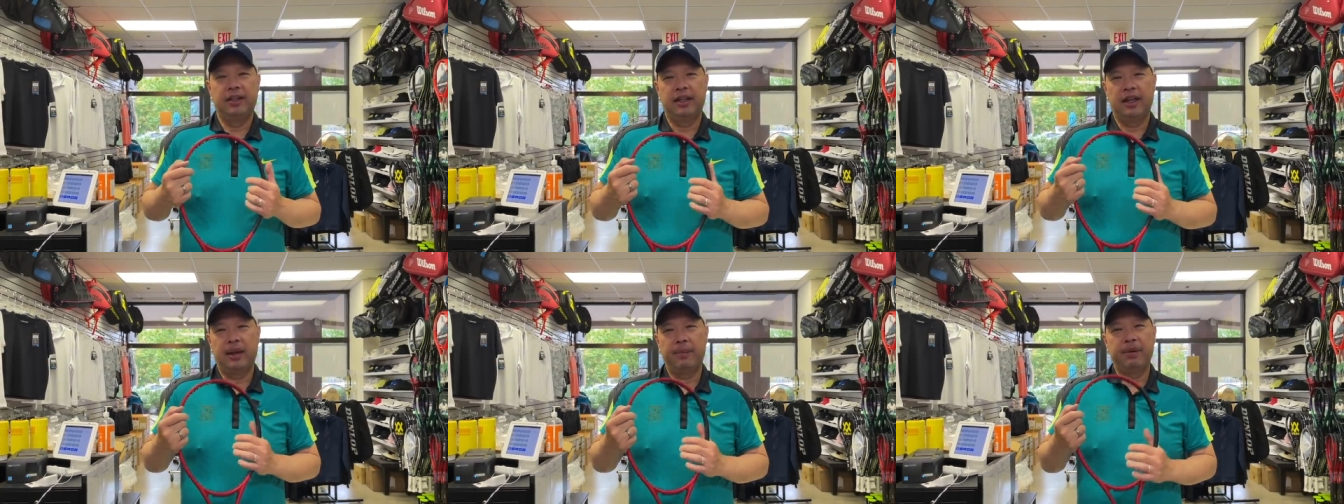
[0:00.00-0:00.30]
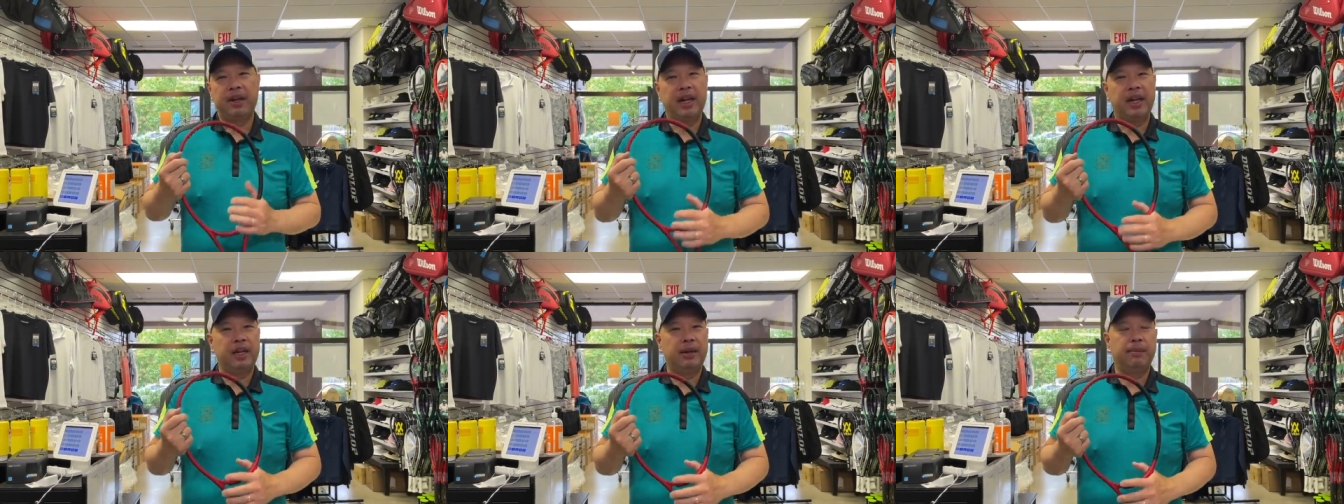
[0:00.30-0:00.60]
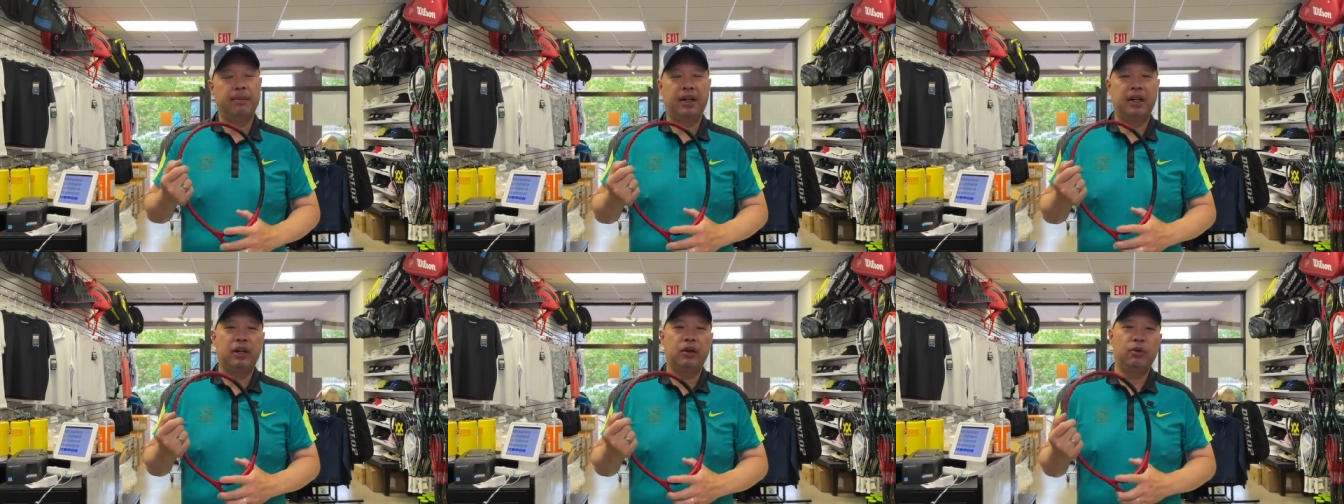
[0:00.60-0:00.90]
I mean,
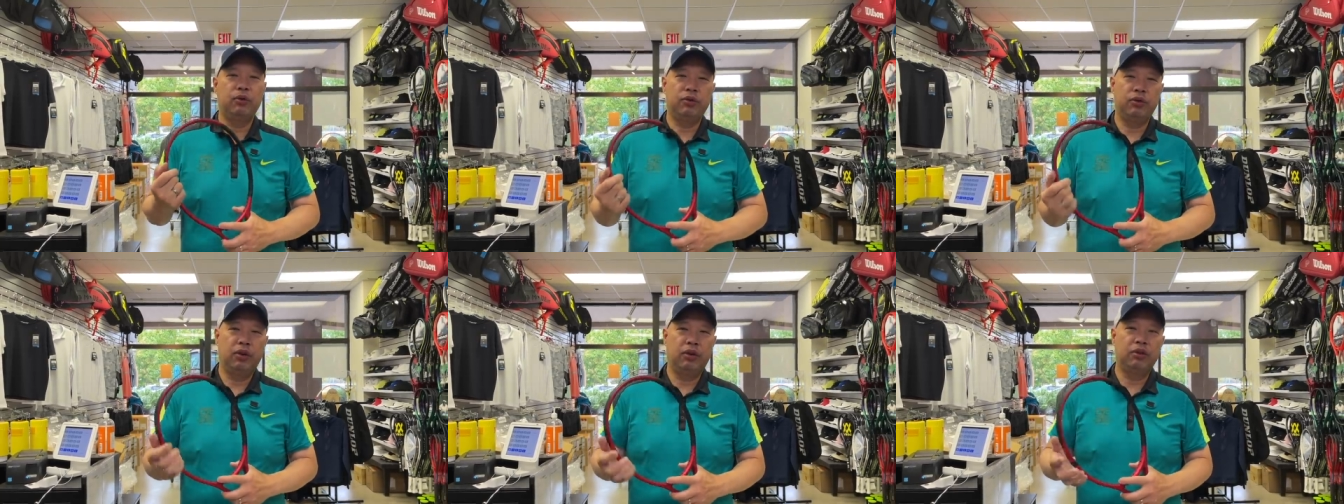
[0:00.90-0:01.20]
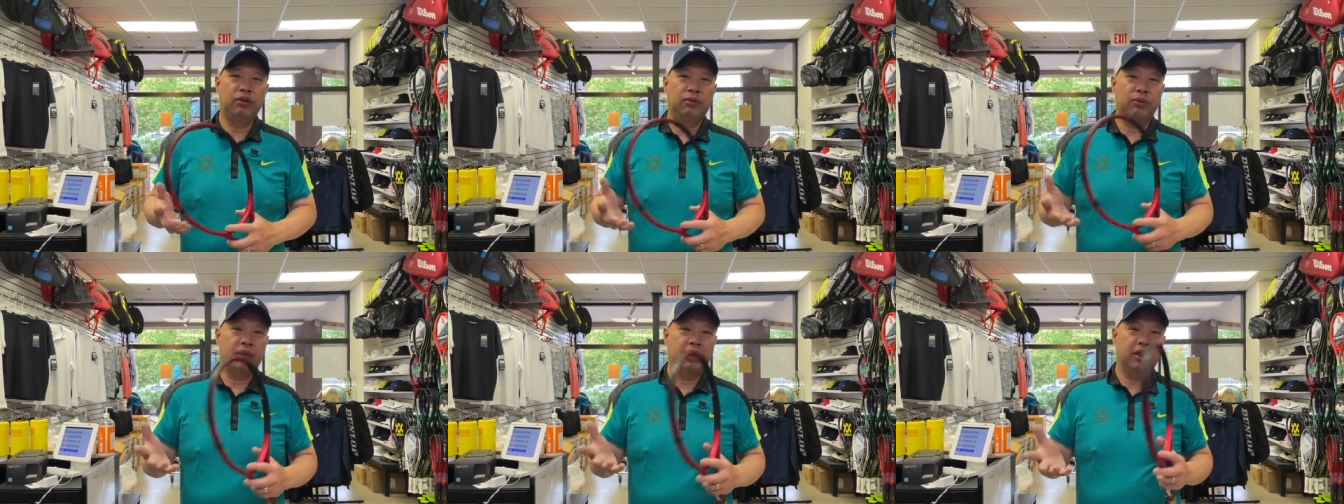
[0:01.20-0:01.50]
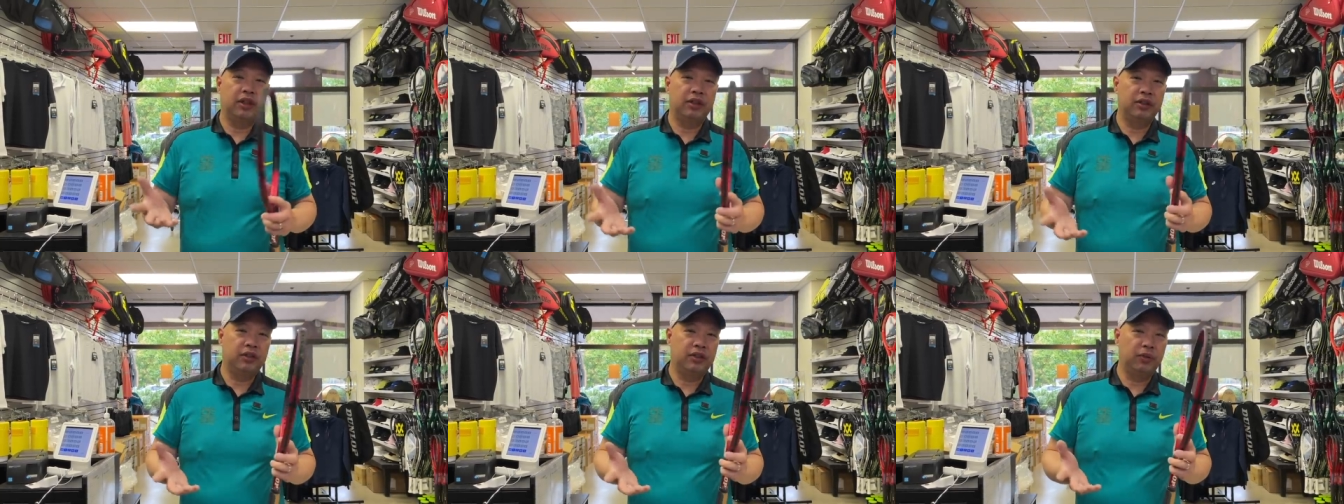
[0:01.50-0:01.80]
anybody who knows what
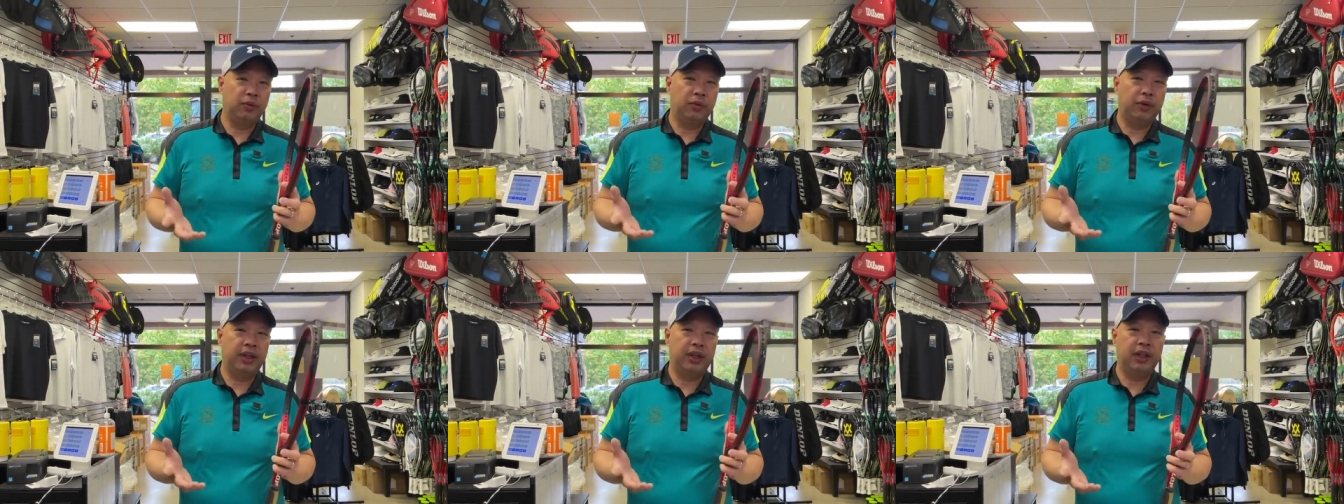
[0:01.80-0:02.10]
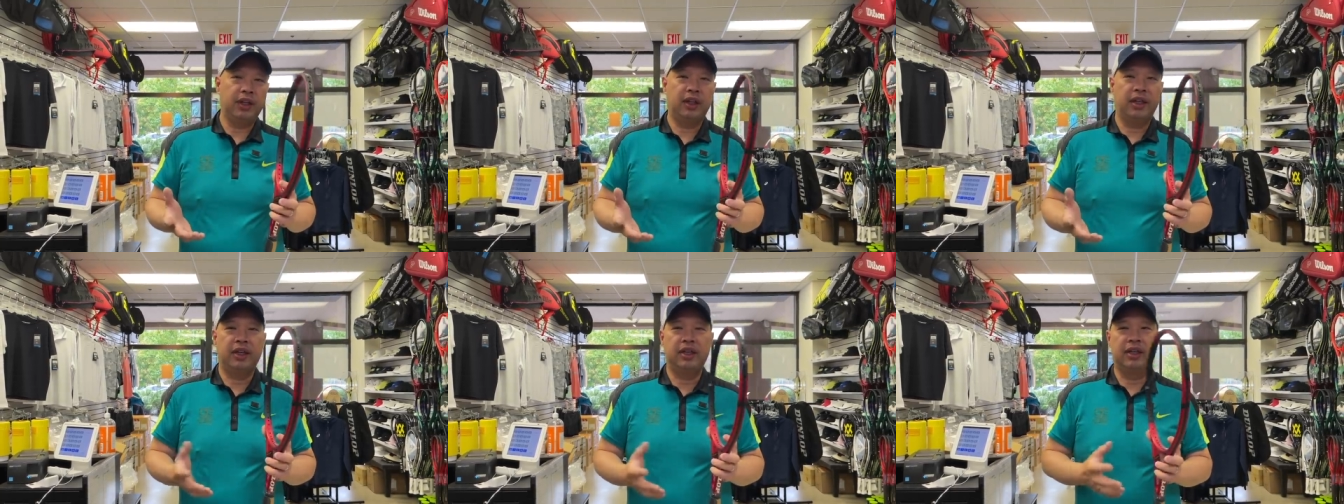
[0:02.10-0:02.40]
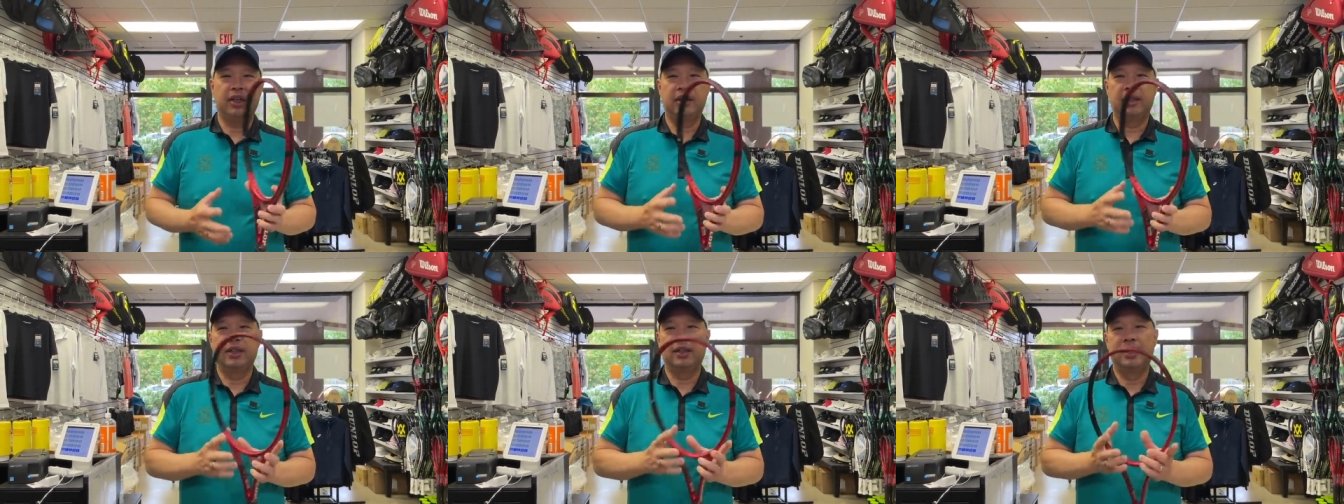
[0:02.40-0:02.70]
they're doing
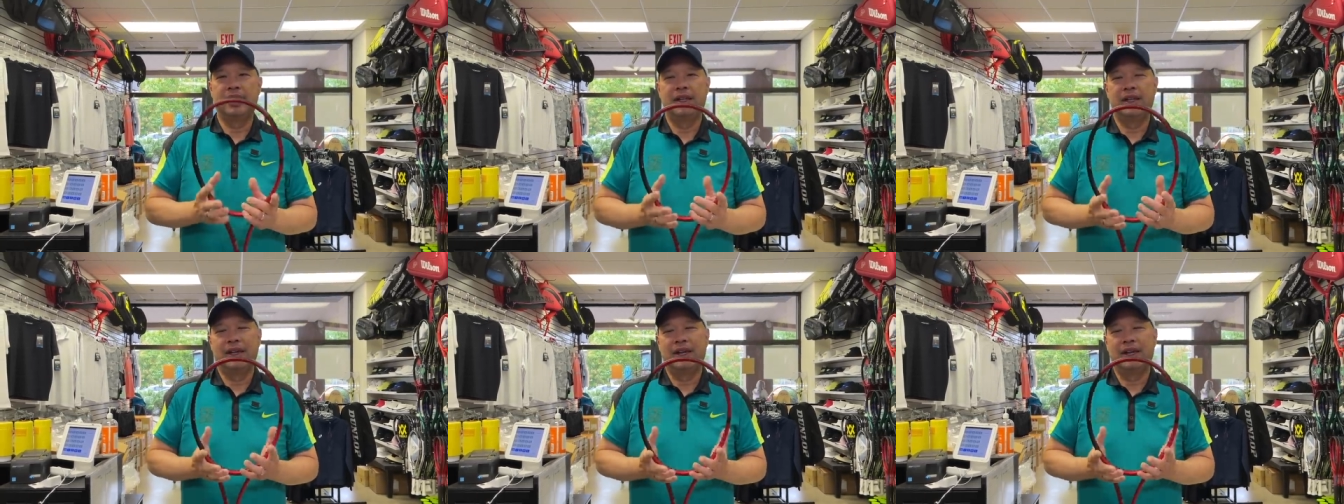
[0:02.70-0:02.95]
in